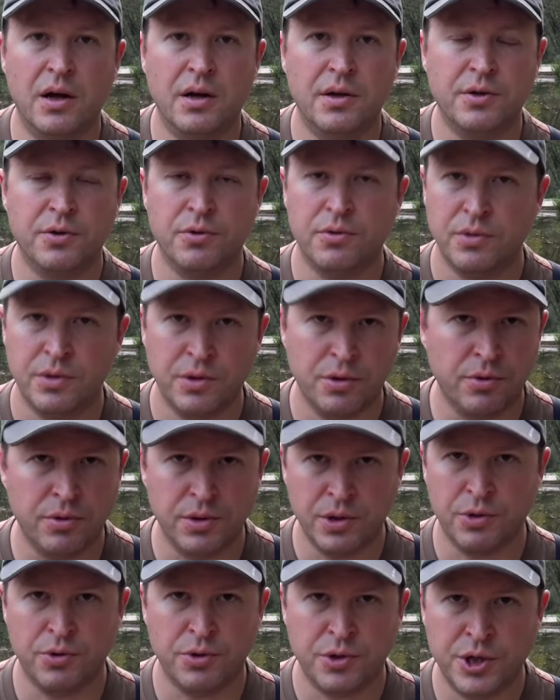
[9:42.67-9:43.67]

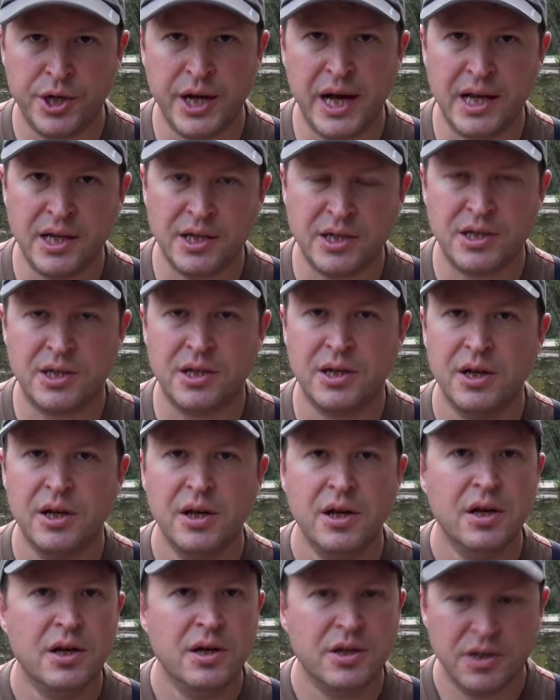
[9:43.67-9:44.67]
your chest.
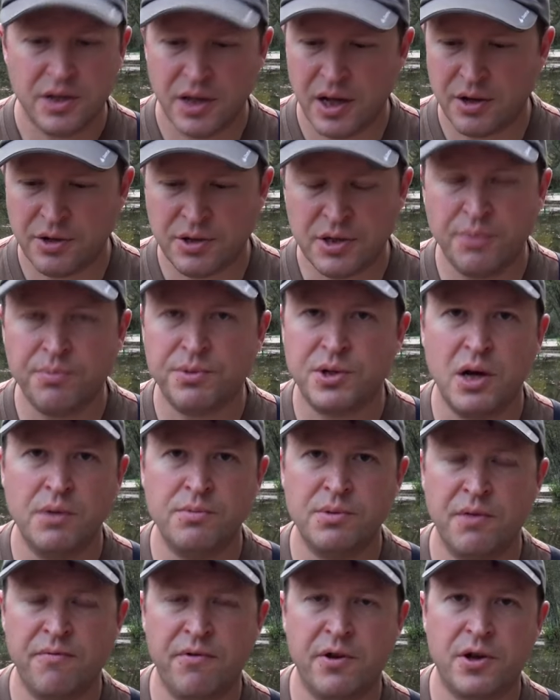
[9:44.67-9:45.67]

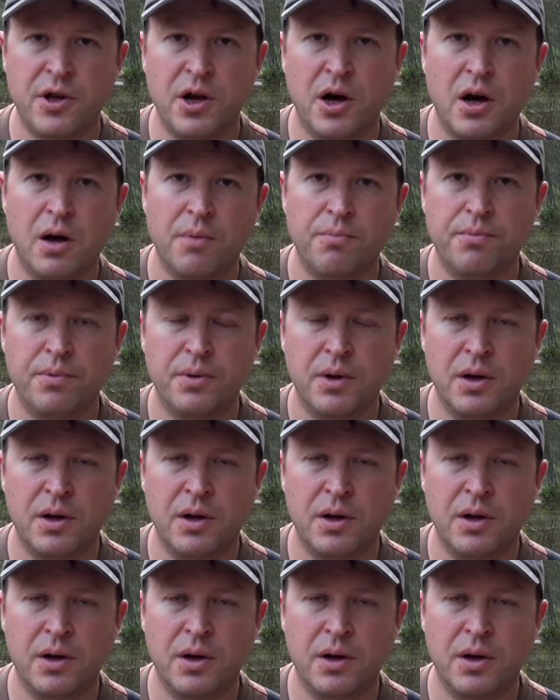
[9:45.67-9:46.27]
Sometimes if a carp